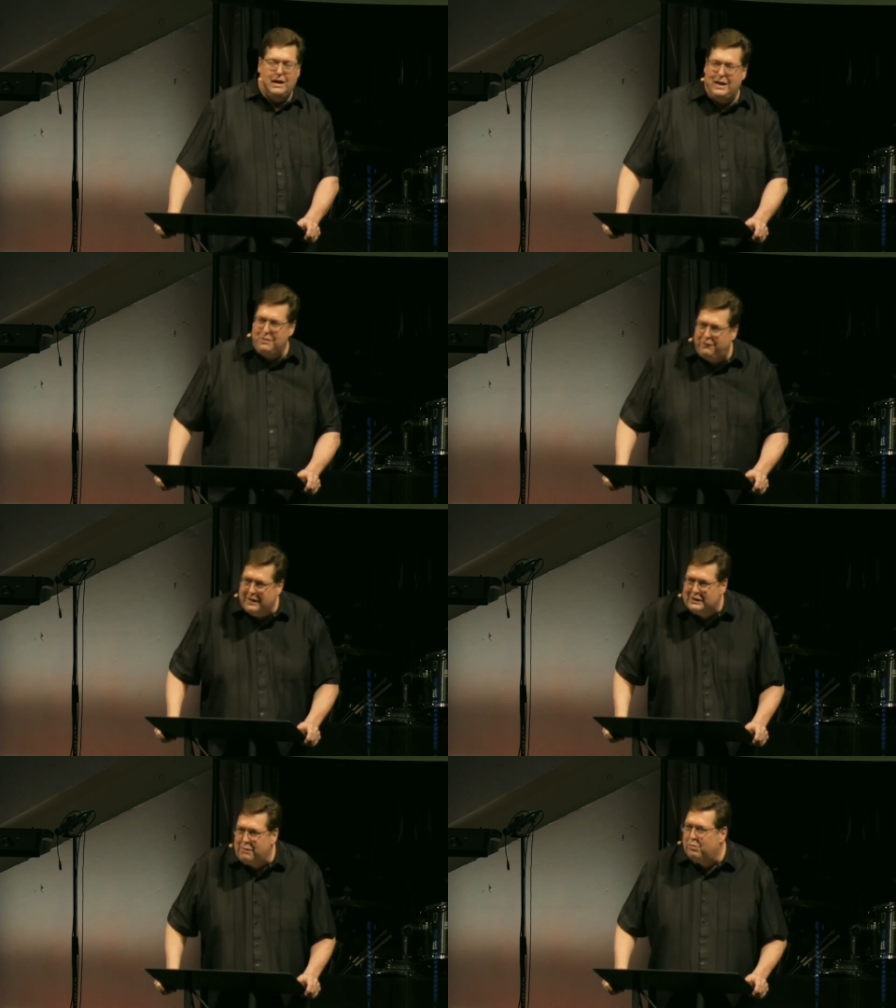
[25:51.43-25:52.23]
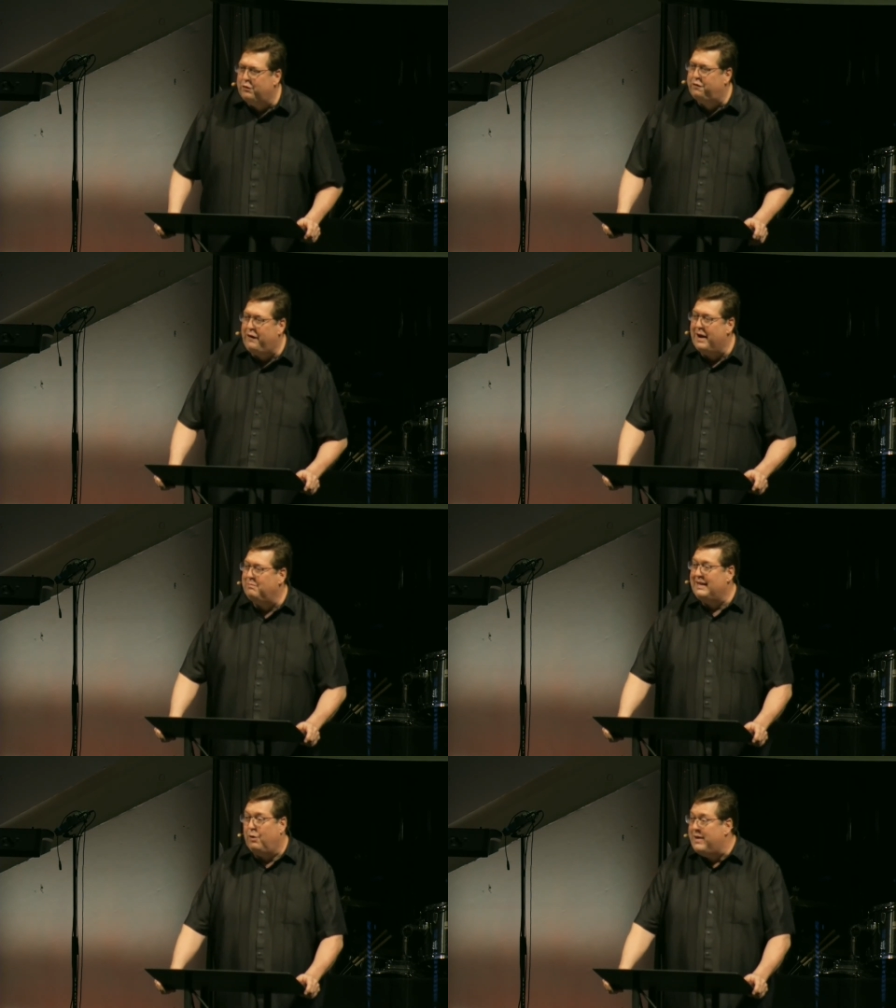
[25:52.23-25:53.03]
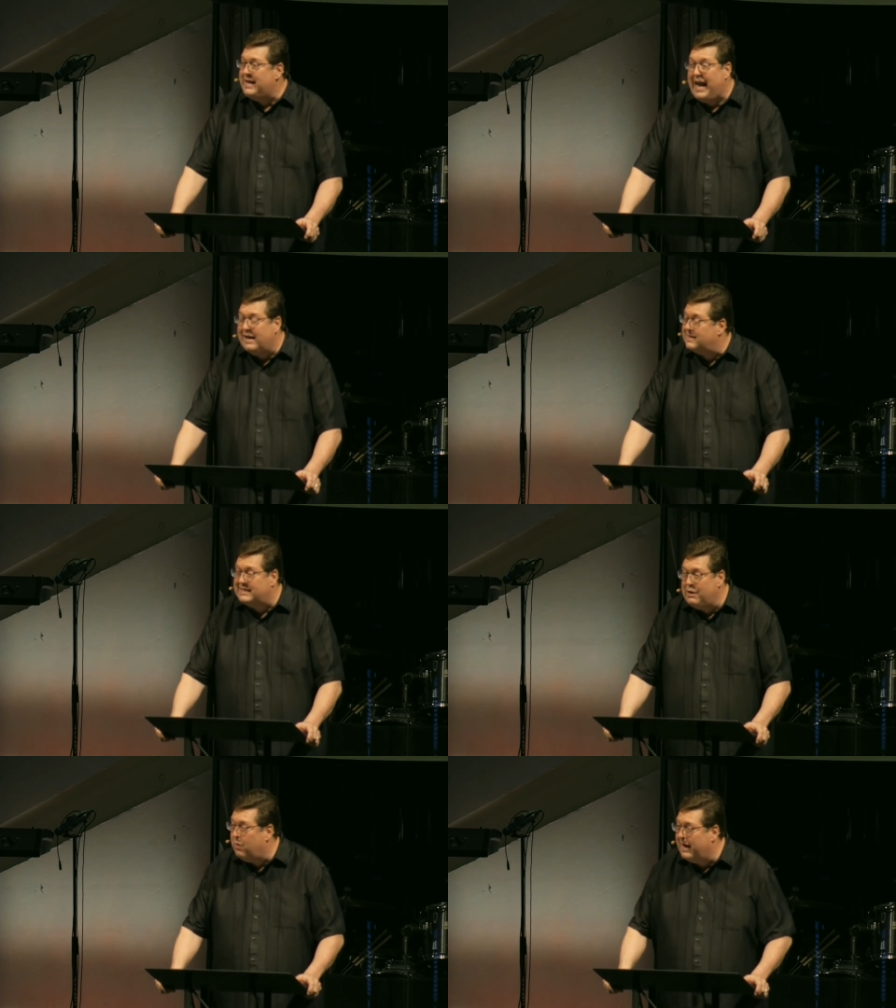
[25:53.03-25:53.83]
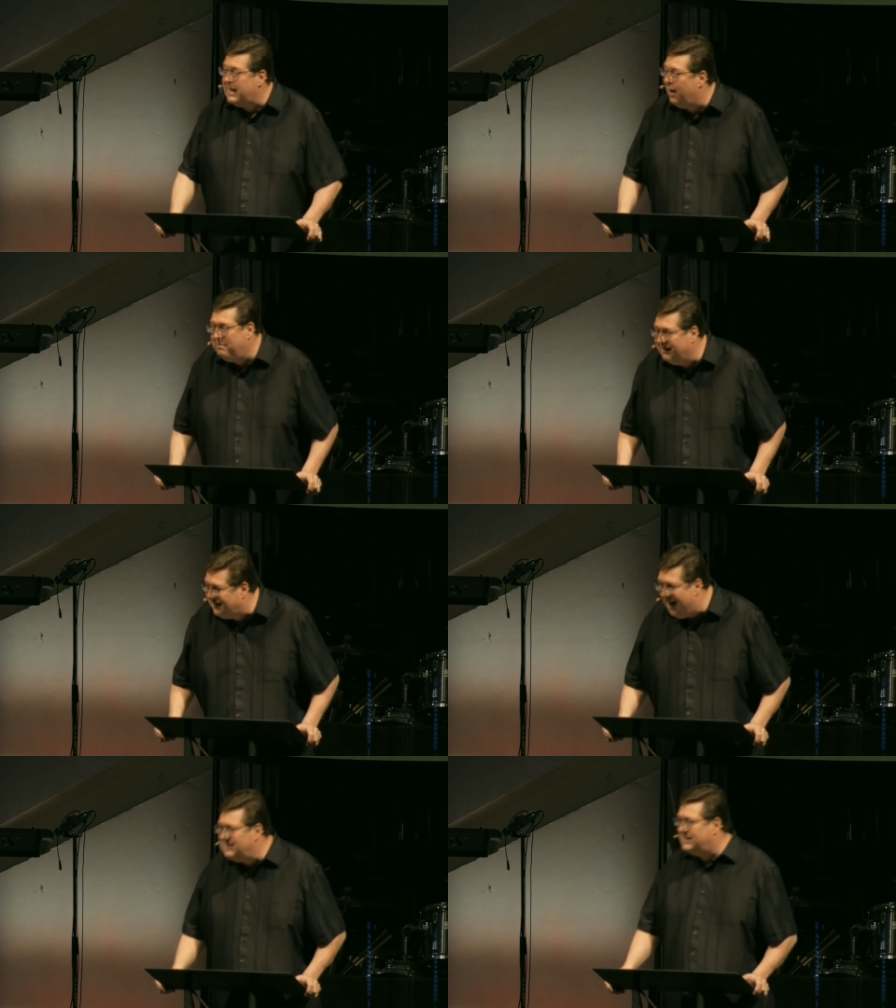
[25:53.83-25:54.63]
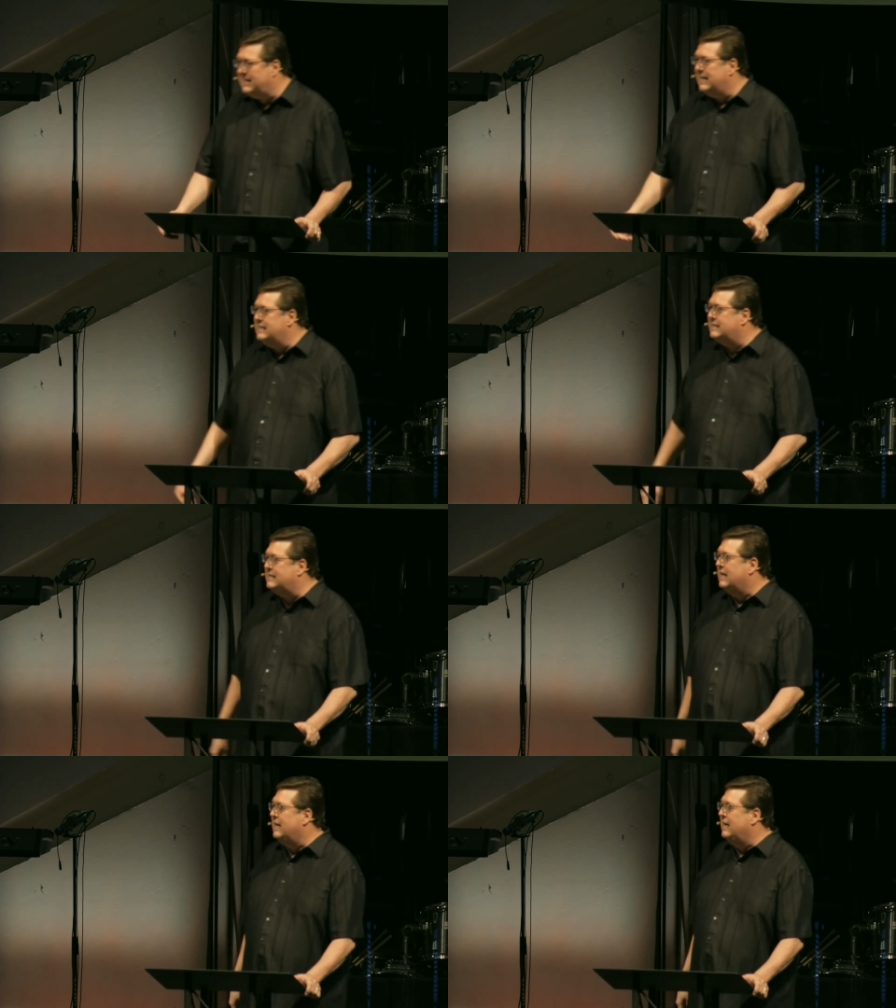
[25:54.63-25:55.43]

invisible family that we can't see right now, but God sees.